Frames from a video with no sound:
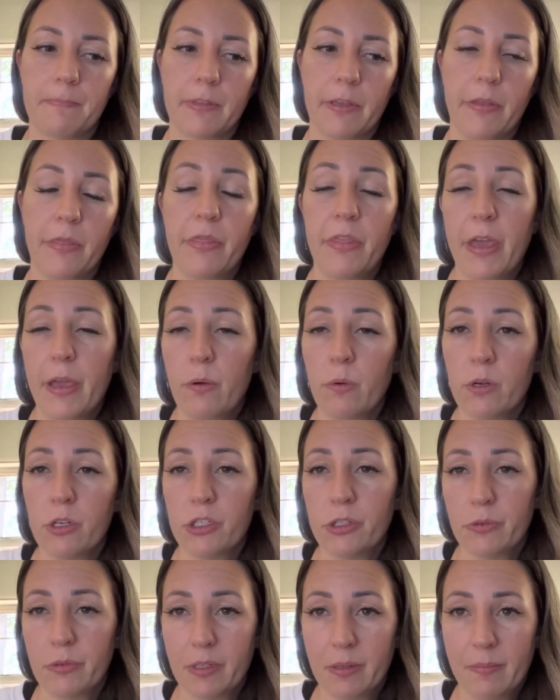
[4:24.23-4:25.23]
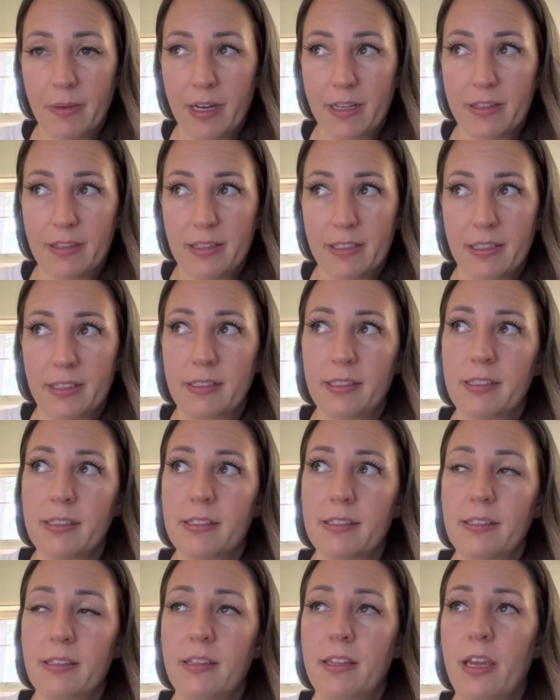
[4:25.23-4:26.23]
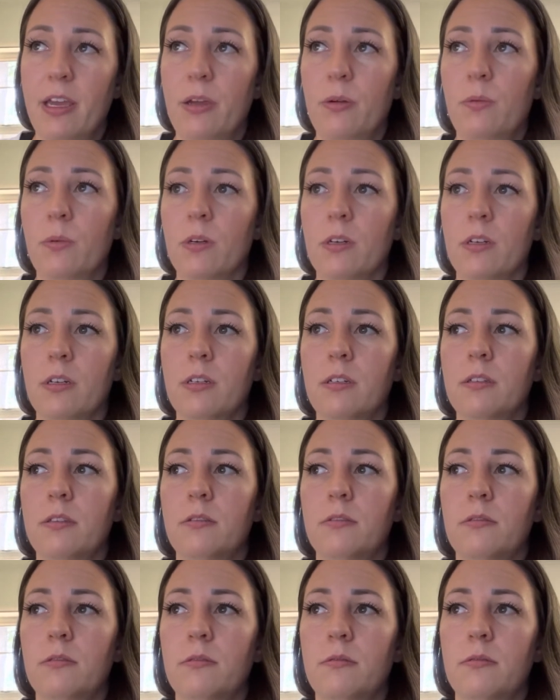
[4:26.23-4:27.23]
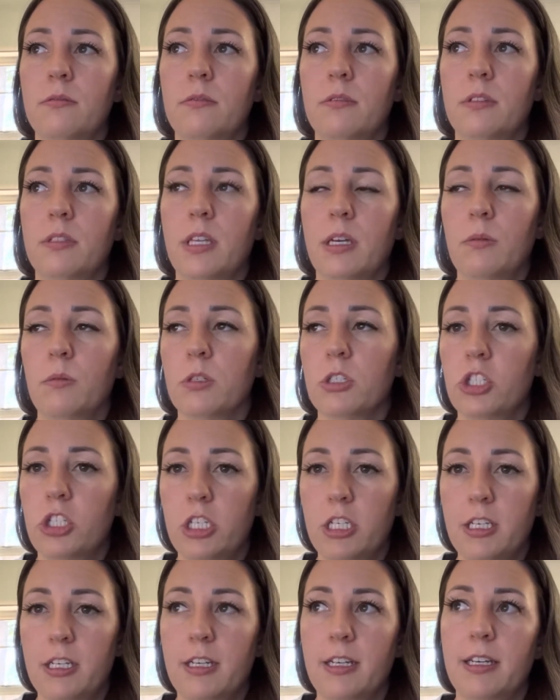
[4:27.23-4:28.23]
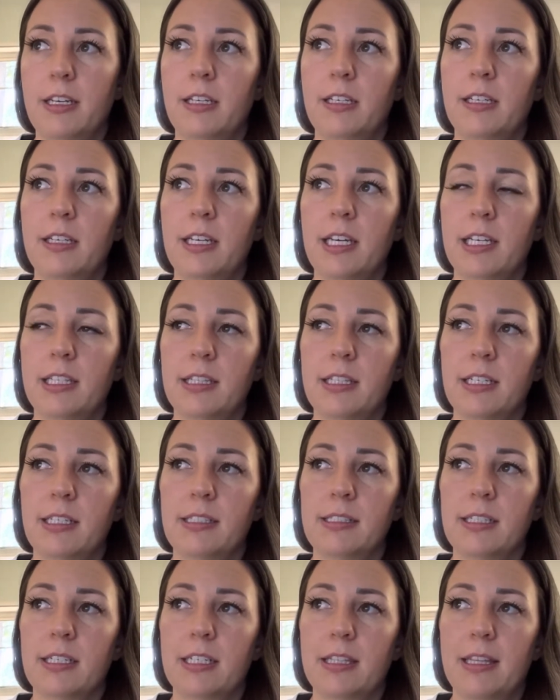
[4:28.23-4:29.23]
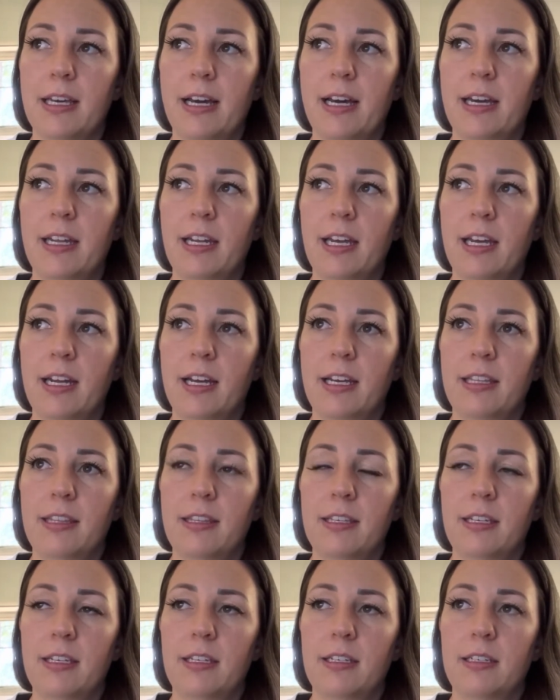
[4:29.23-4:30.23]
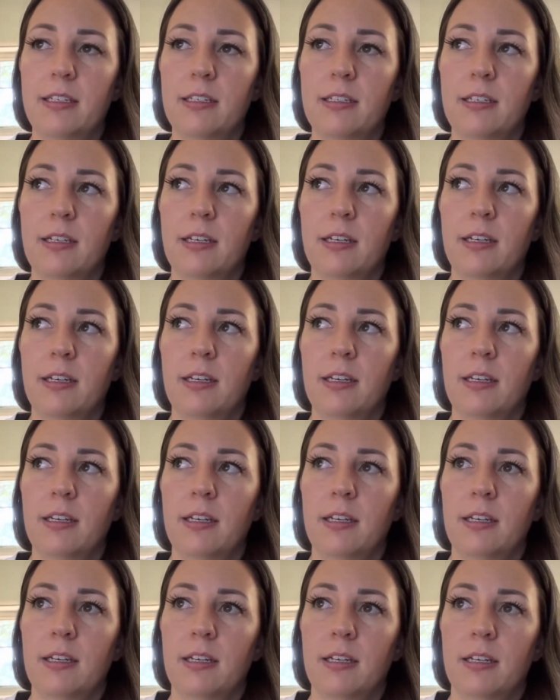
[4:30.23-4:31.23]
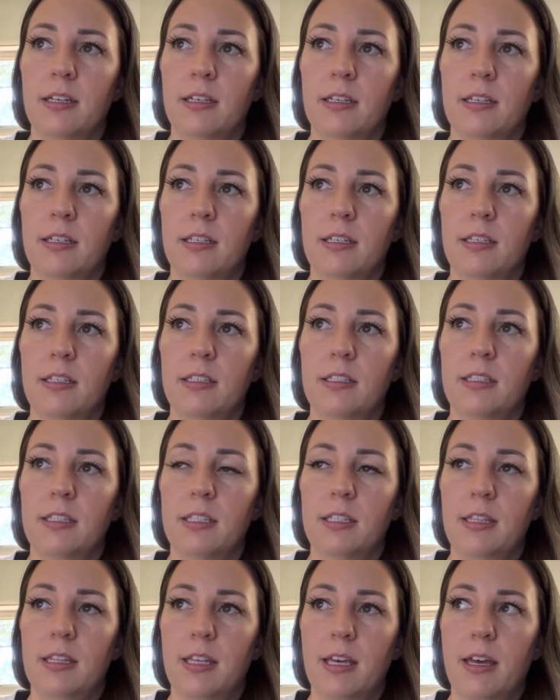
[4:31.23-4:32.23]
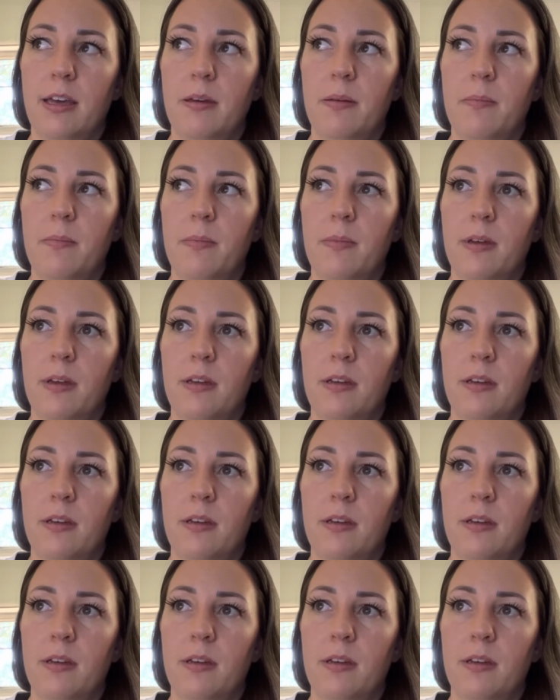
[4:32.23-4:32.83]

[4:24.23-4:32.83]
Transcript: they were doing bad things. They were they were cheating and things like that and I think to them,